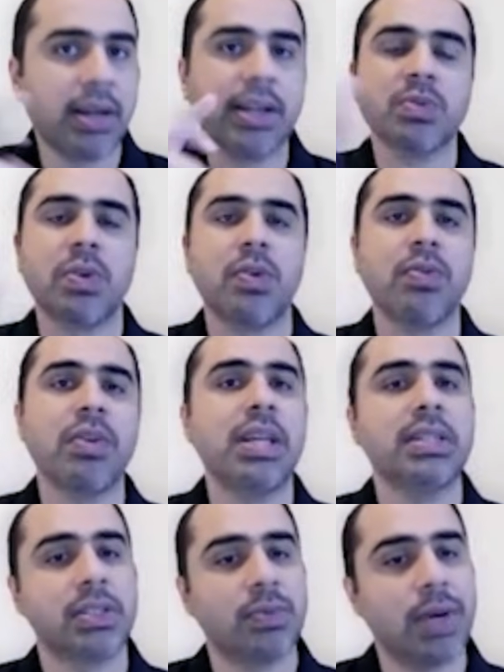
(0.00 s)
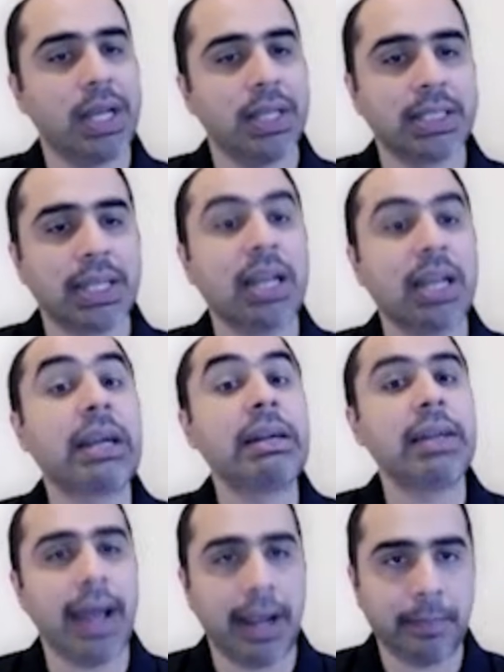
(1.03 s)
It is one of the reasons why the cell can
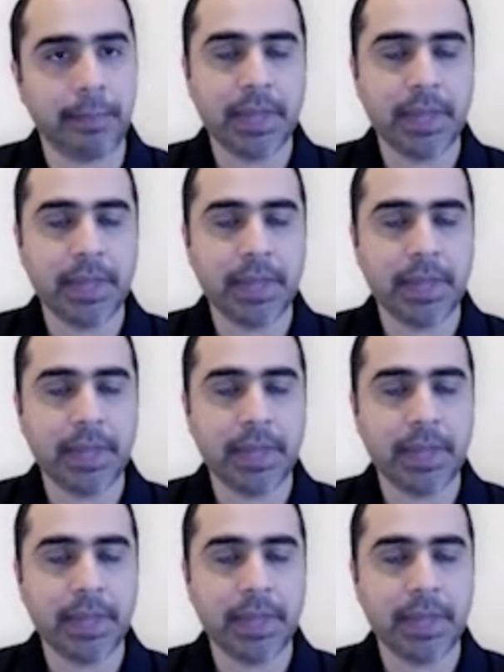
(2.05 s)
die.